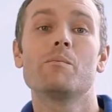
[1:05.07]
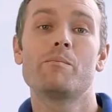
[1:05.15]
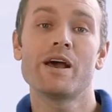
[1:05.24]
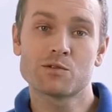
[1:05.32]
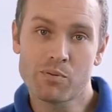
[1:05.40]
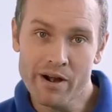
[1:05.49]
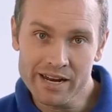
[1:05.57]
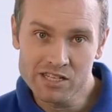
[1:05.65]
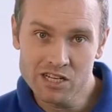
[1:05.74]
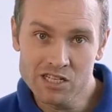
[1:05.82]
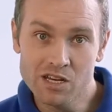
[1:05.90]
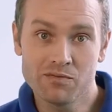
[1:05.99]
Best
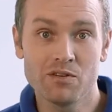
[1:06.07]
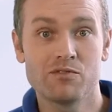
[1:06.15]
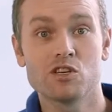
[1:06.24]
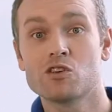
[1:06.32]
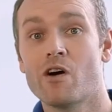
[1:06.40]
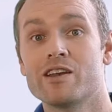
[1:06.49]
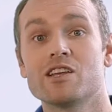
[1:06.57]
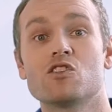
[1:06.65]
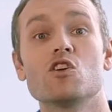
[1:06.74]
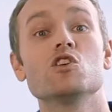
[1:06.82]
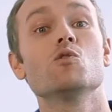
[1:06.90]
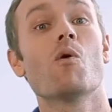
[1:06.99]
practice, if you've decided
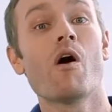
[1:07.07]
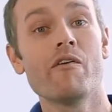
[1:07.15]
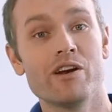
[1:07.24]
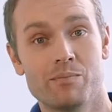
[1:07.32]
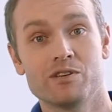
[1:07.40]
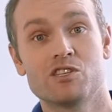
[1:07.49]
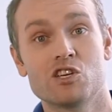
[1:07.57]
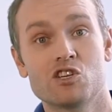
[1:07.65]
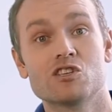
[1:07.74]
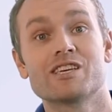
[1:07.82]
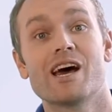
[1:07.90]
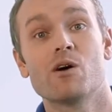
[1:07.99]
that you are in a
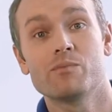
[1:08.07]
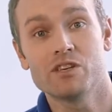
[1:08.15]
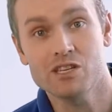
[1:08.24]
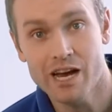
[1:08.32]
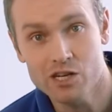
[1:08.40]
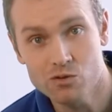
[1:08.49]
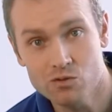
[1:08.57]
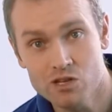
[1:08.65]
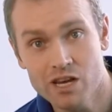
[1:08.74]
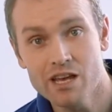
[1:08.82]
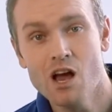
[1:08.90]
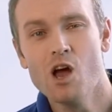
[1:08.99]
position to help this
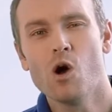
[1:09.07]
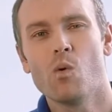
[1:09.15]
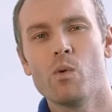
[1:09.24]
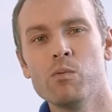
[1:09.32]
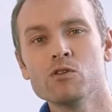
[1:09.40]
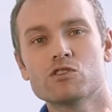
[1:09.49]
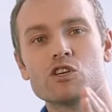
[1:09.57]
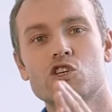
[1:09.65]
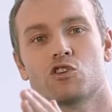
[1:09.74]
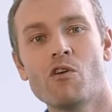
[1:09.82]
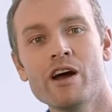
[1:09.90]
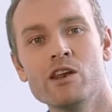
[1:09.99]
casualty, we want to
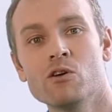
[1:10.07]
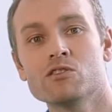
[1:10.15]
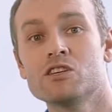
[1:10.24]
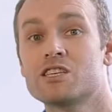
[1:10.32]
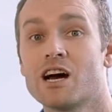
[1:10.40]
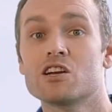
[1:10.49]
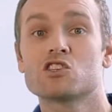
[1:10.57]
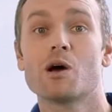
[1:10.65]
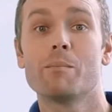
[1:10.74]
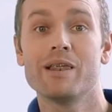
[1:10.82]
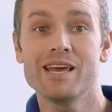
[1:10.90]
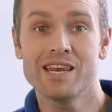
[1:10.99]
try not to touch
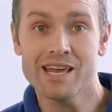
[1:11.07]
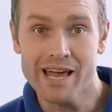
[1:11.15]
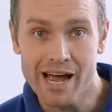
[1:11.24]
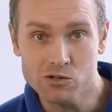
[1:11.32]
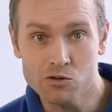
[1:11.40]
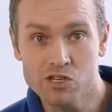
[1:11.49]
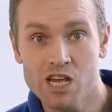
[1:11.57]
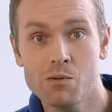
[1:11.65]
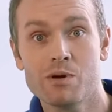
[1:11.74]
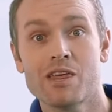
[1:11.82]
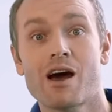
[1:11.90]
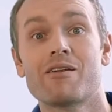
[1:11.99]
a bleeding casualty
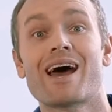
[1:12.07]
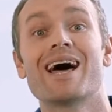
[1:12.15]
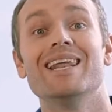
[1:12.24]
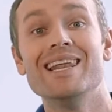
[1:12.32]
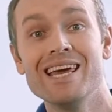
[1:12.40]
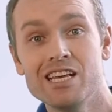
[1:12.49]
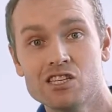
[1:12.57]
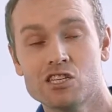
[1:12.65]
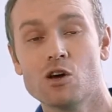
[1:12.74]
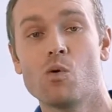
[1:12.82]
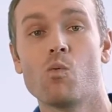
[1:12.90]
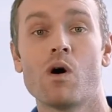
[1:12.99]
without at
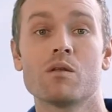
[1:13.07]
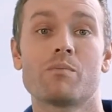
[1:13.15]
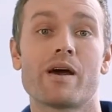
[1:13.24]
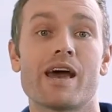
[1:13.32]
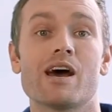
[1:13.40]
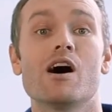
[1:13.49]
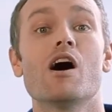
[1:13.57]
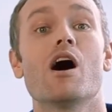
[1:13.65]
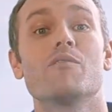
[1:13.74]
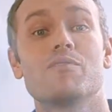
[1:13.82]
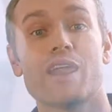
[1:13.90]
least 1 pair of